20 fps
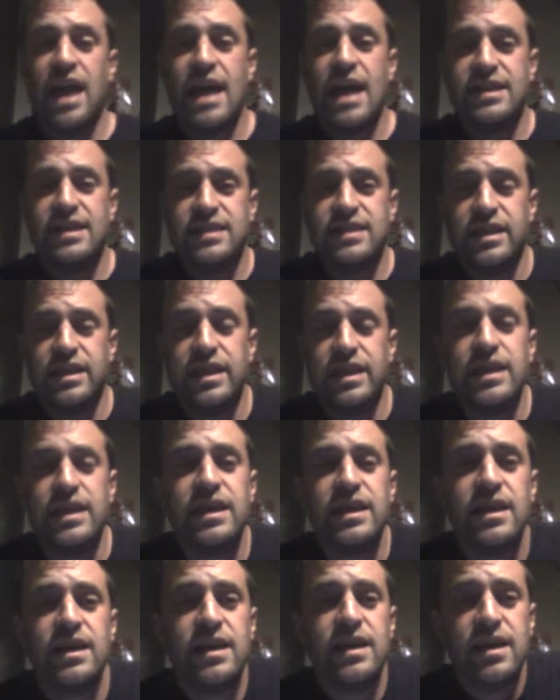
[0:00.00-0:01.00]

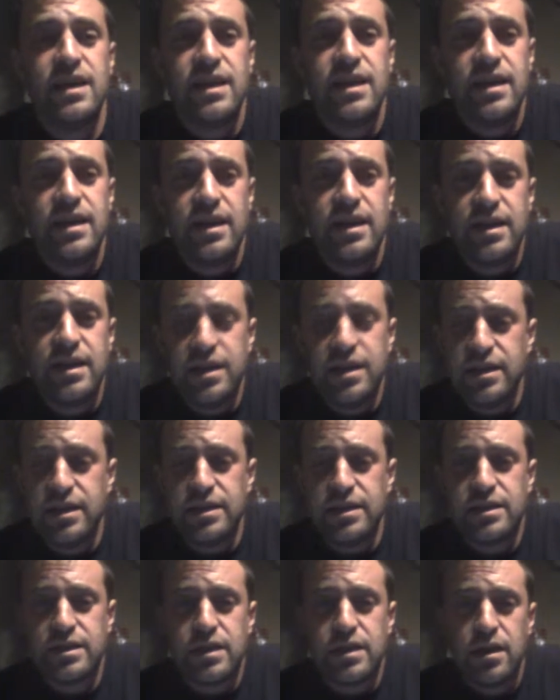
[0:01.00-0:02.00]
Cassidy. It
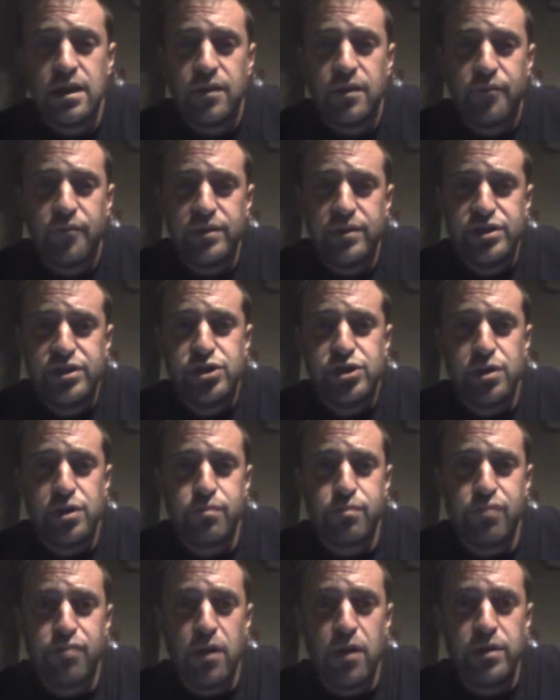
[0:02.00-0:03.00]
is Mr.
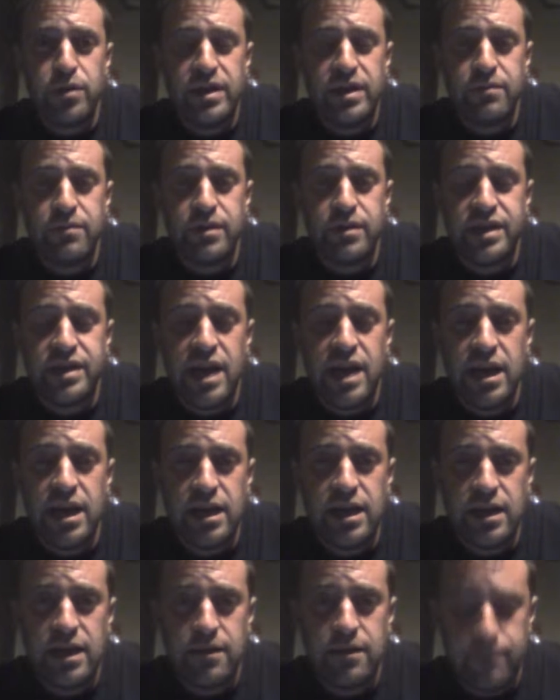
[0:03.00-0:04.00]
Brody
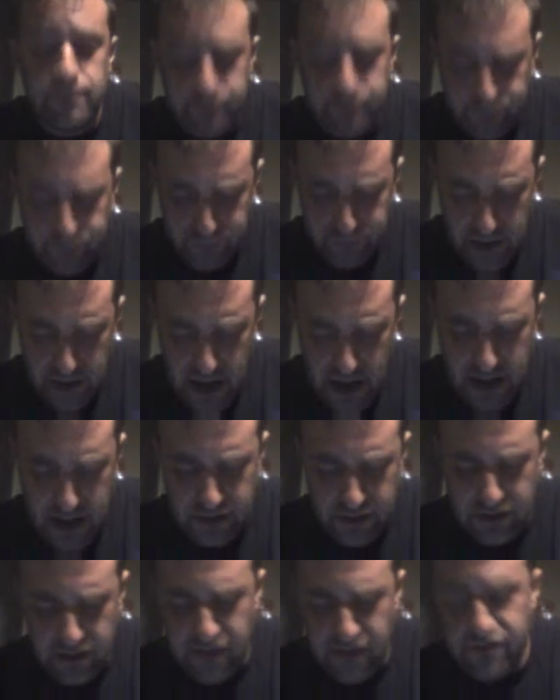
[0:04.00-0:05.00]
retaining at
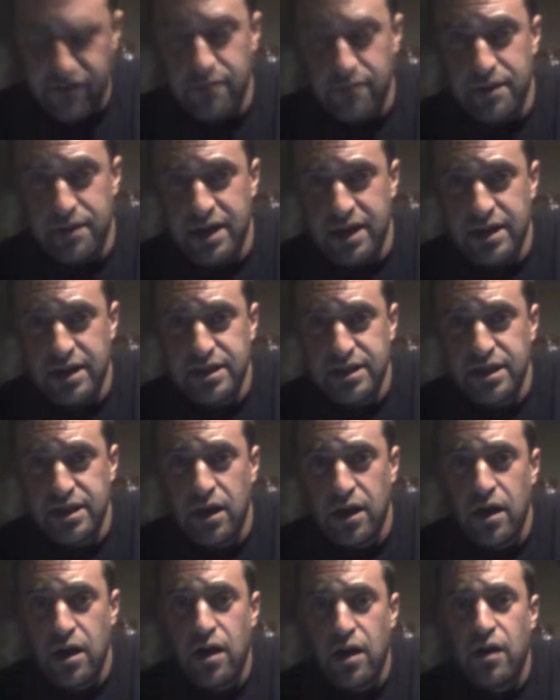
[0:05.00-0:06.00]
11 minutes,
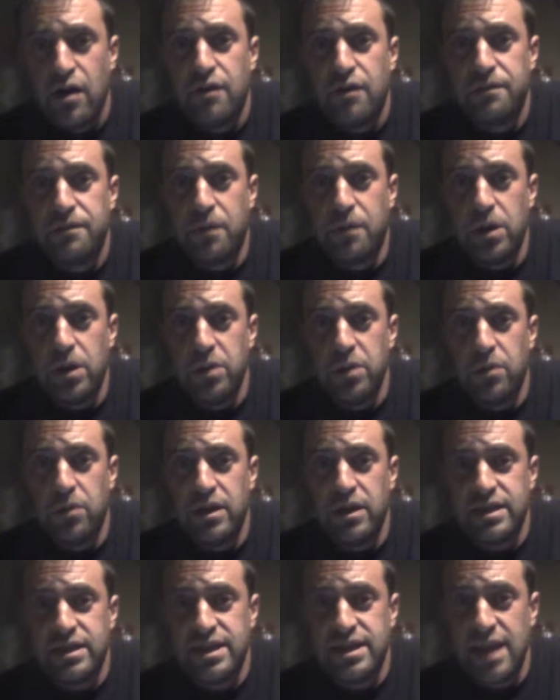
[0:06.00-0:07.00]
41
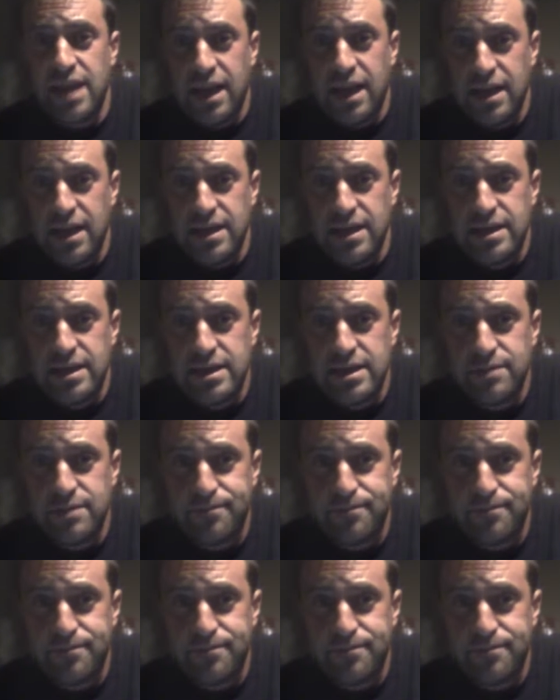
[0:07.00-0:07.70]
seconds.